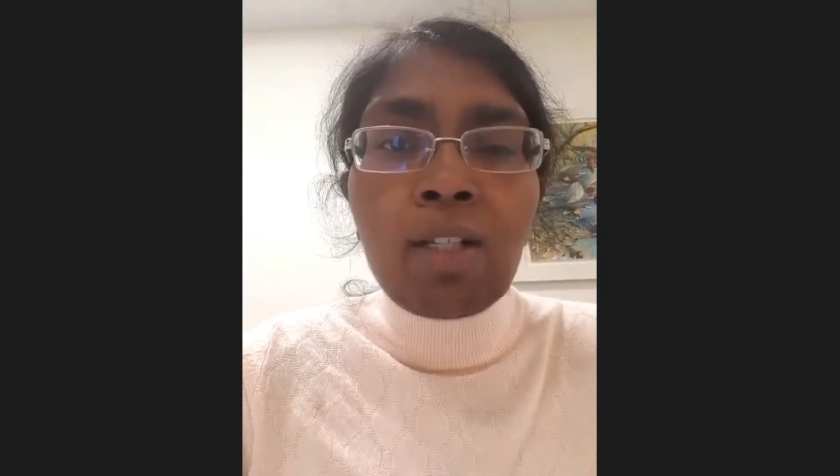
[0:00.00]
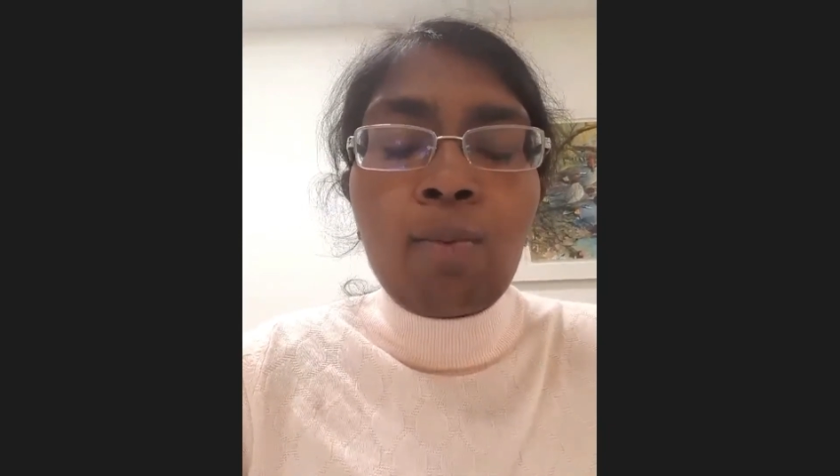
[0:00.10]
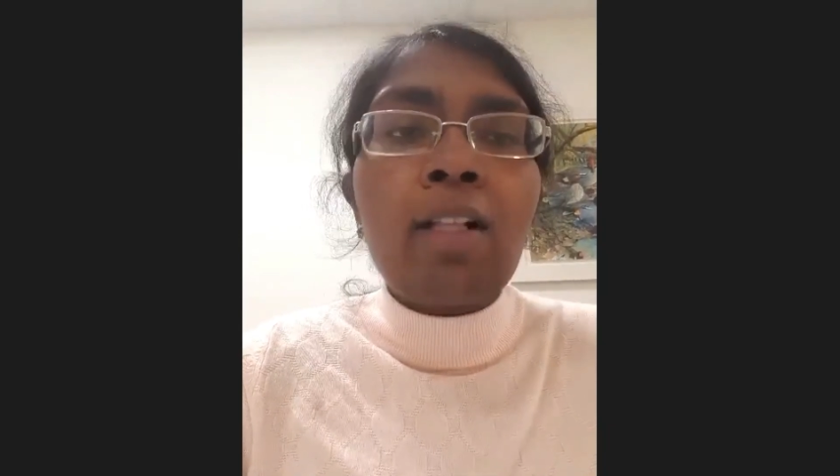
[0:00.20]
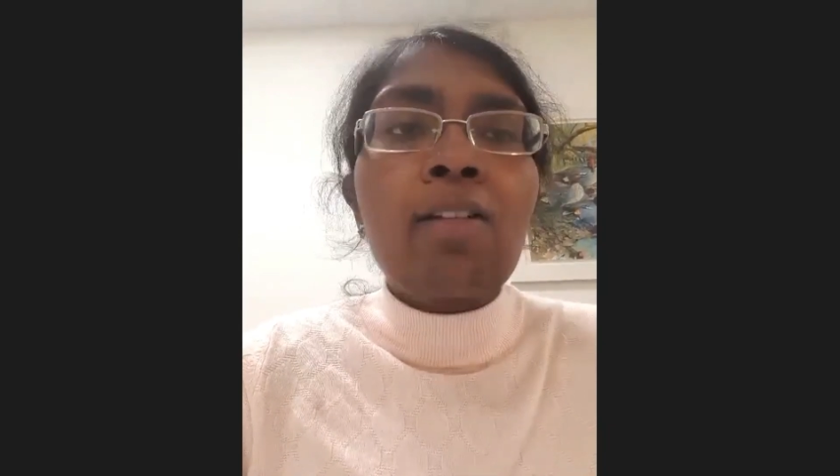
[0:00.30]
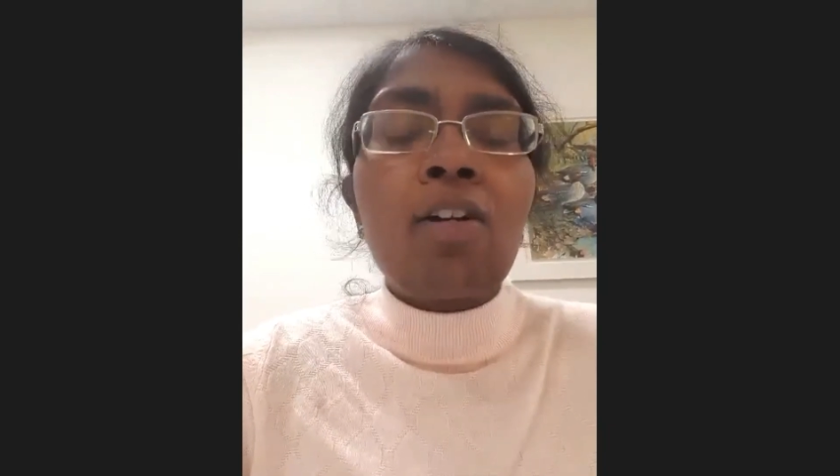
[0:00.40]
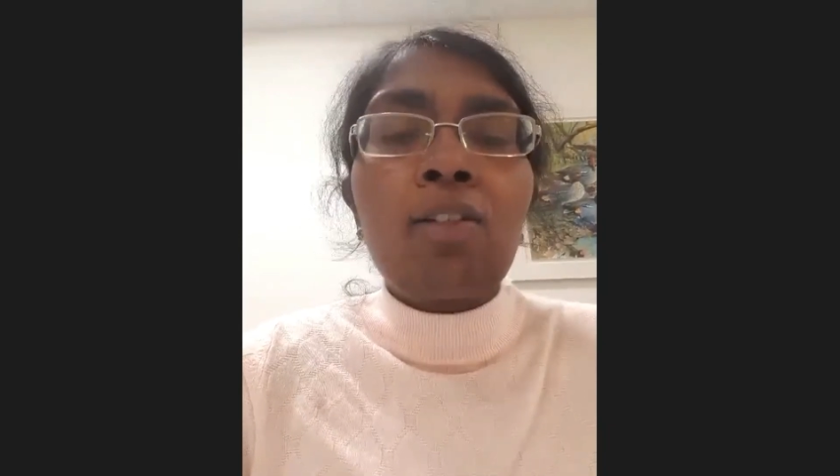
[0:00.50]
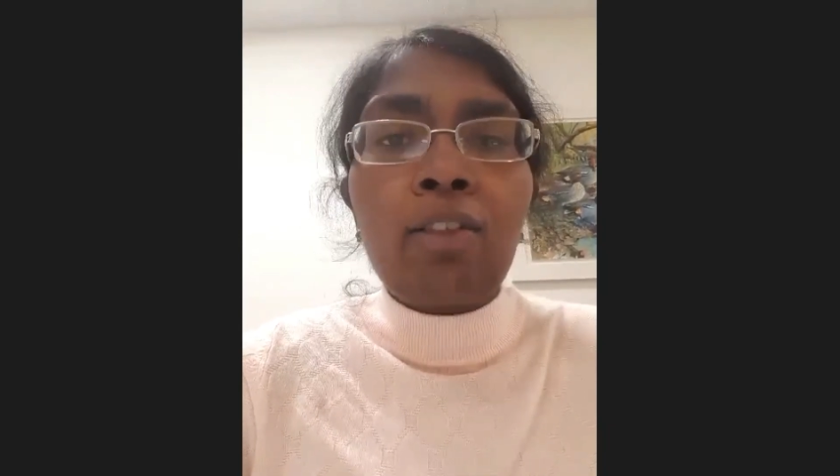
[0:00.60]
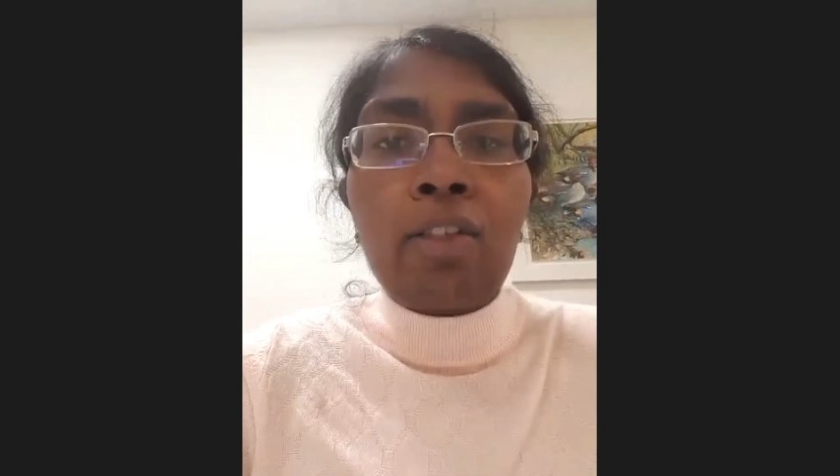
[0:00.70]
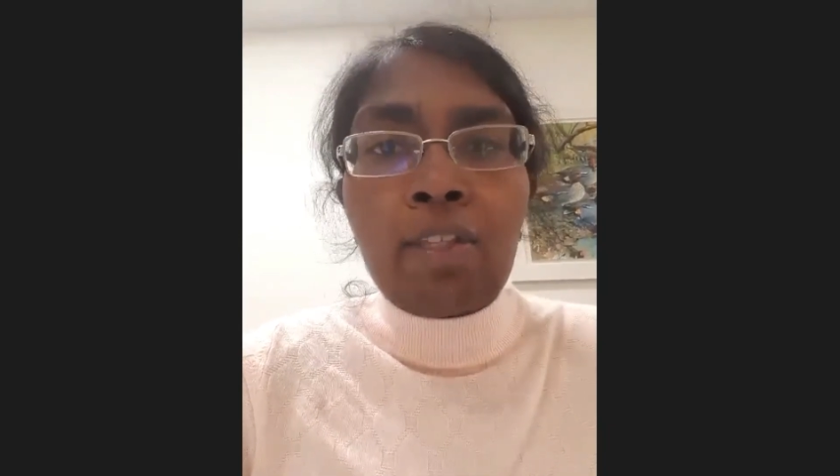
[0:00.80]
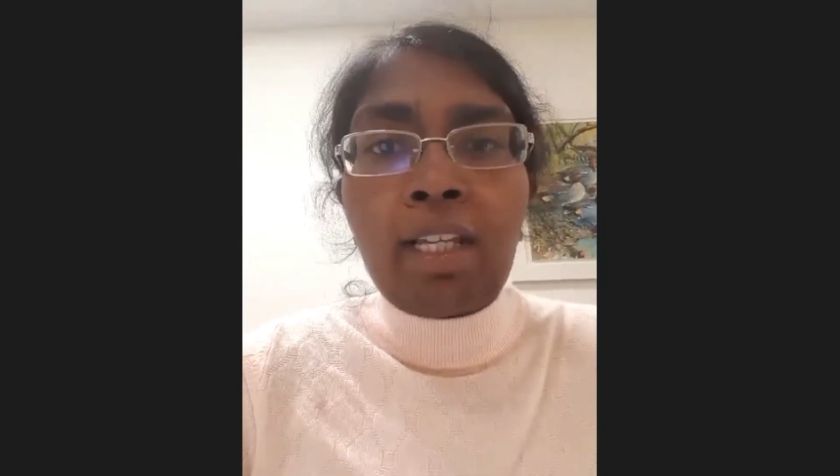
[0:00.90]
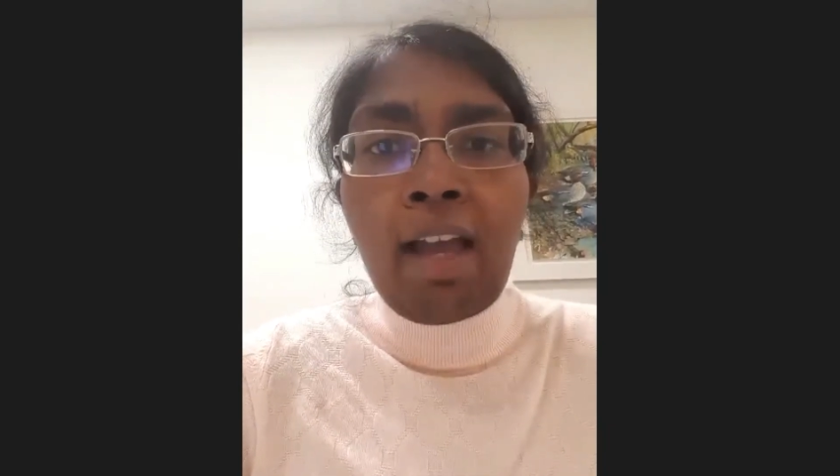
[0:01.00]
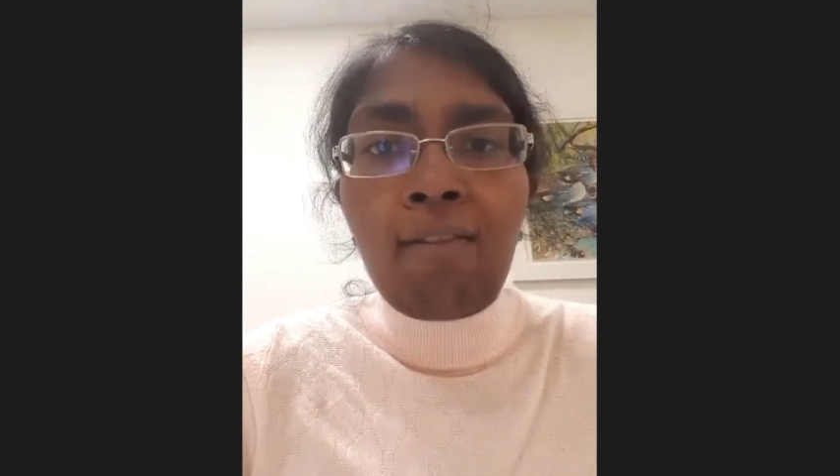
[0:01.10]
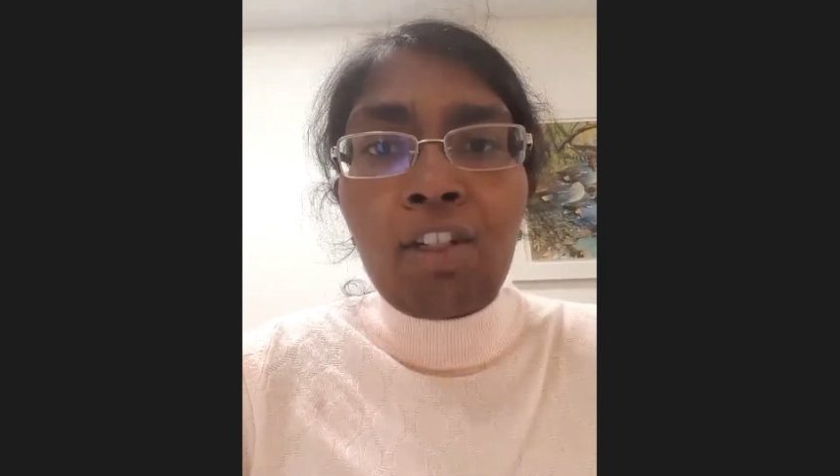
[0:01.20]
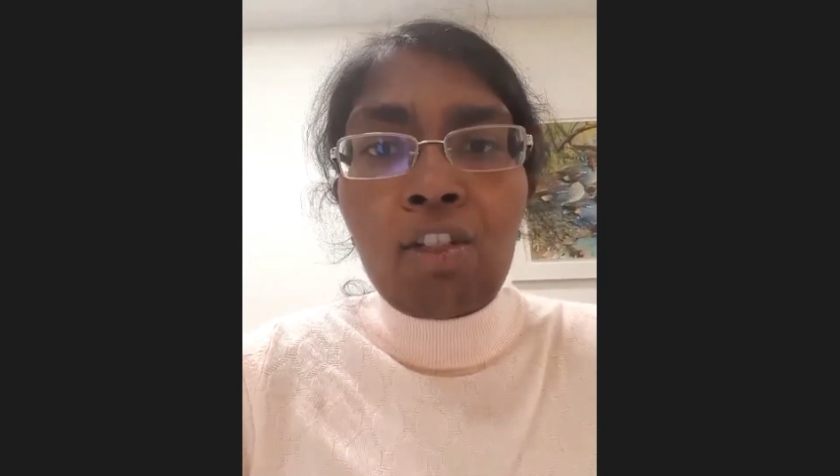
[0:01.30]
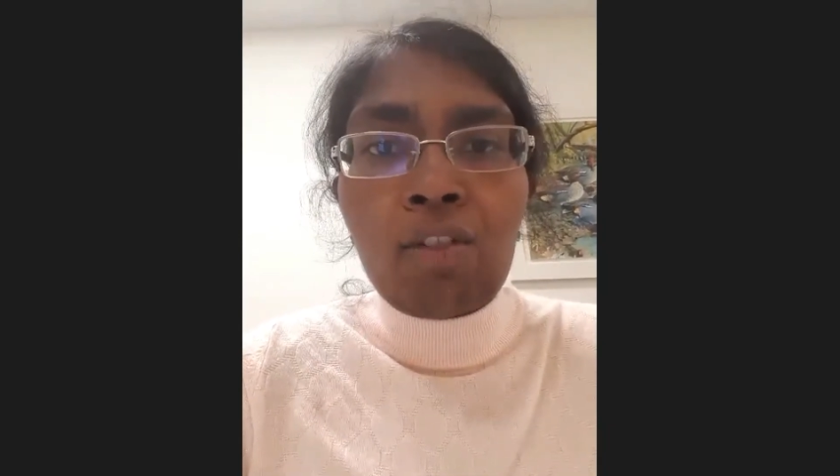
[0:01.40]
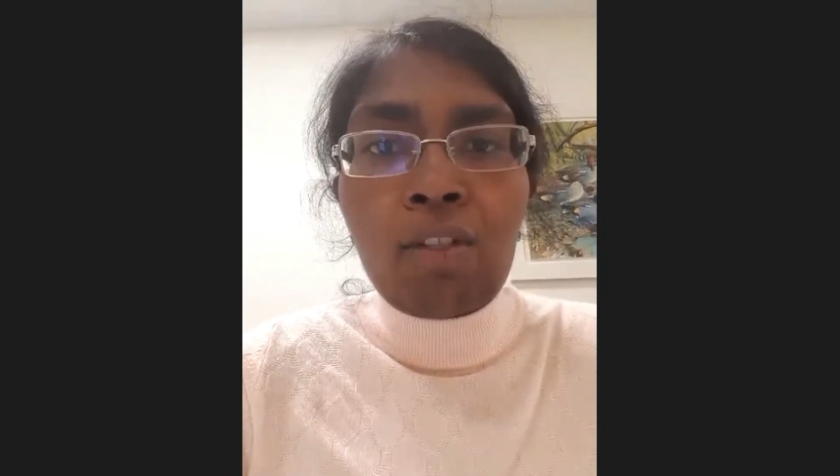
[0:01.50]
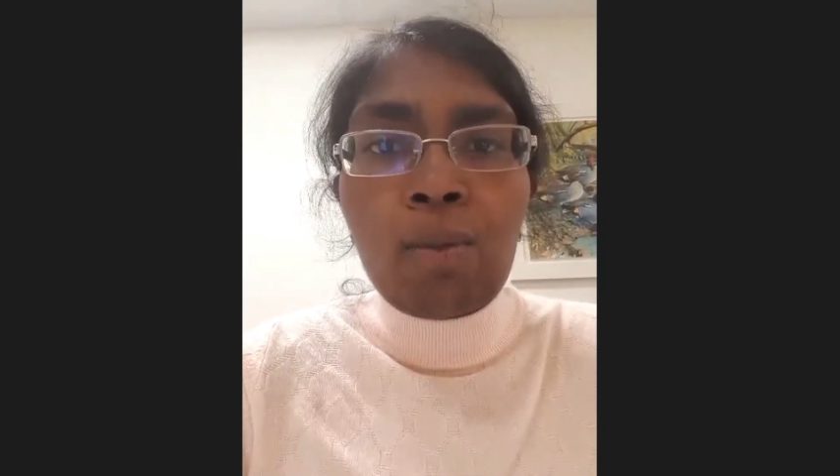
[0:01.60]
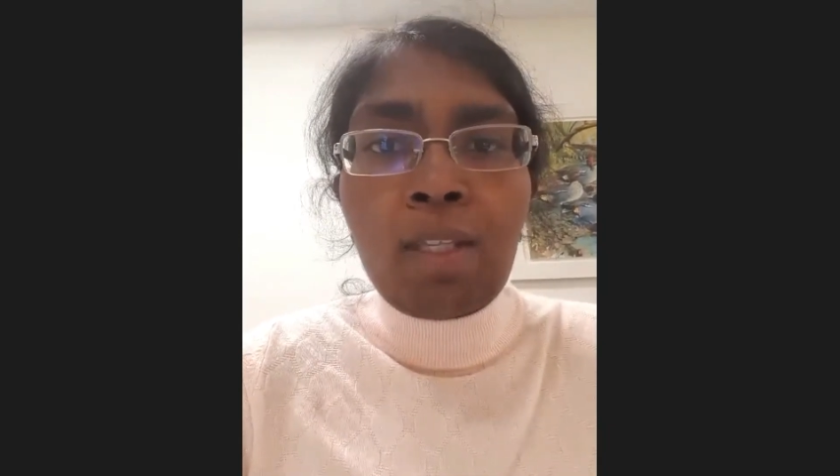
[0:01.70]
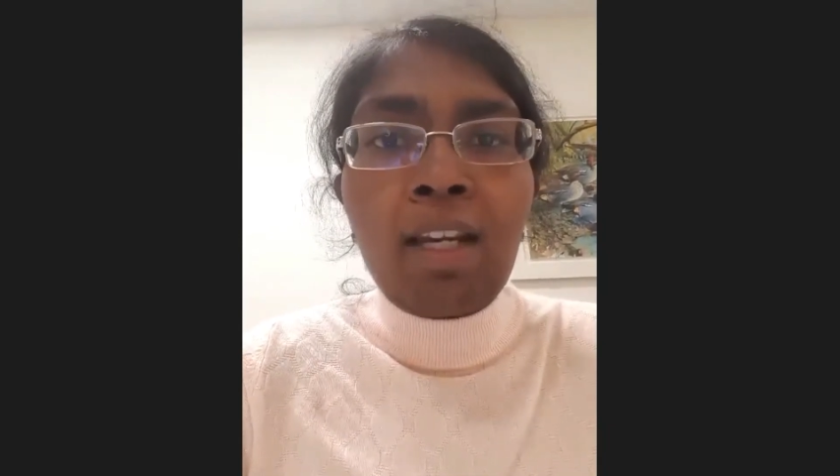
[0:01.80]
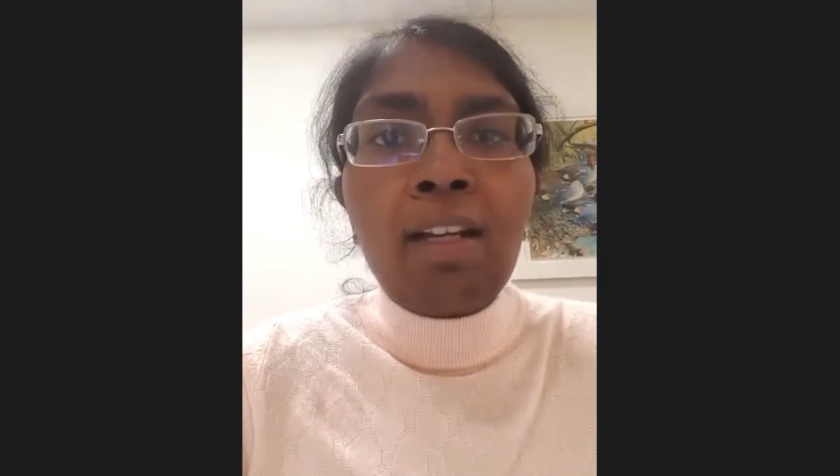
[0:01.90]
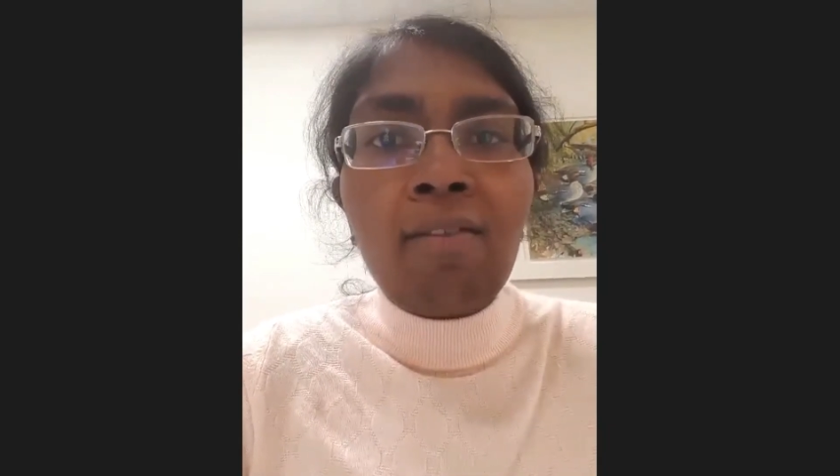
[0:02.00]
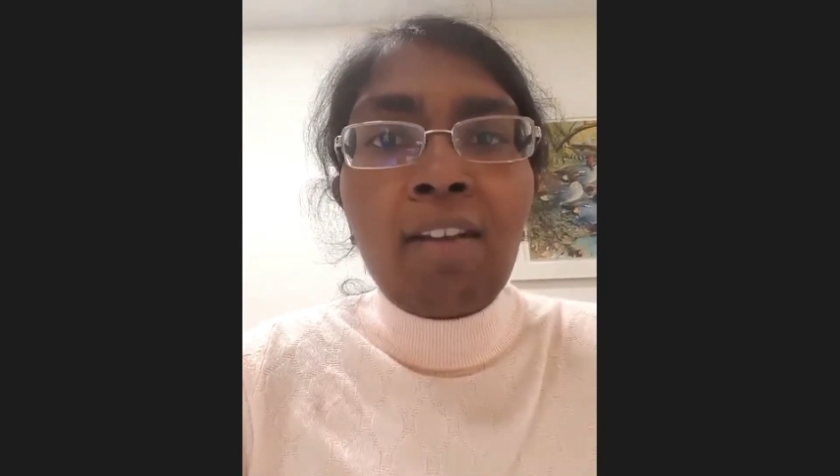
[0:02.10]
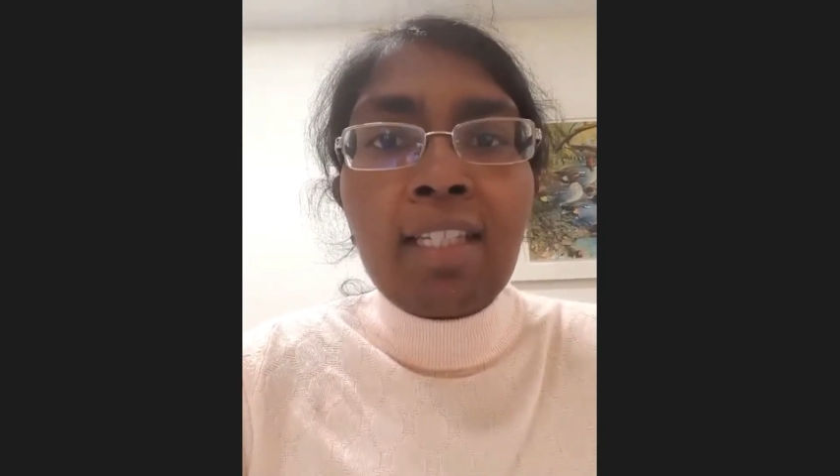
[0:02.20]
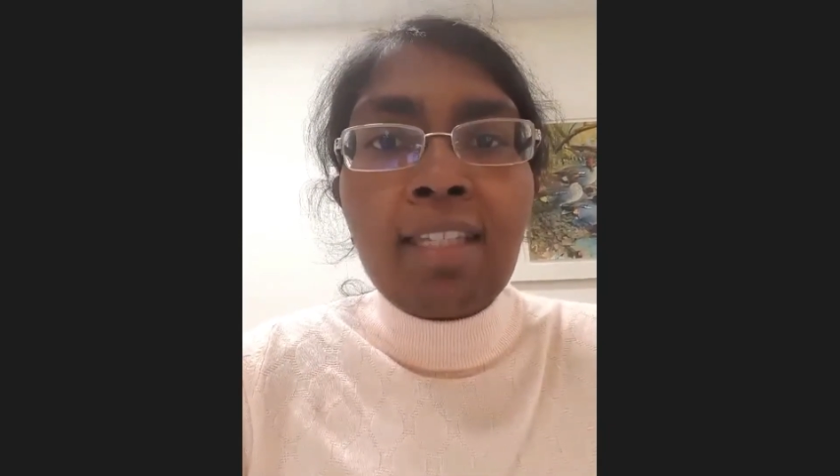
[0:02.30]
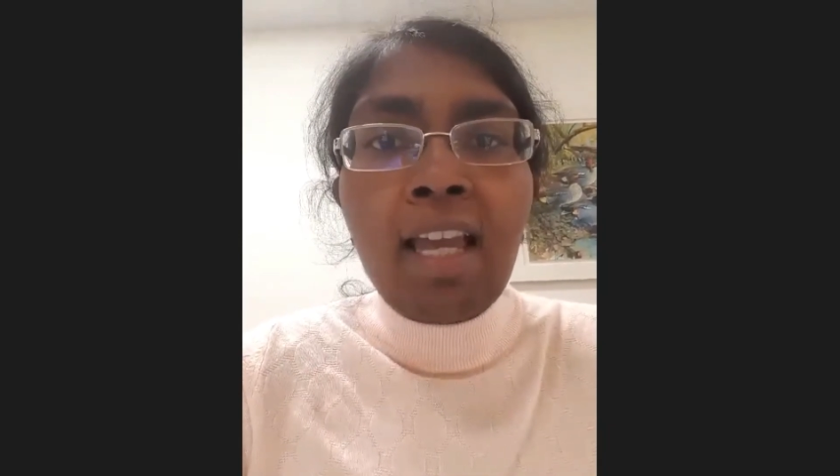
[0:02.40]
as well as other Lucy Cavendish associated events.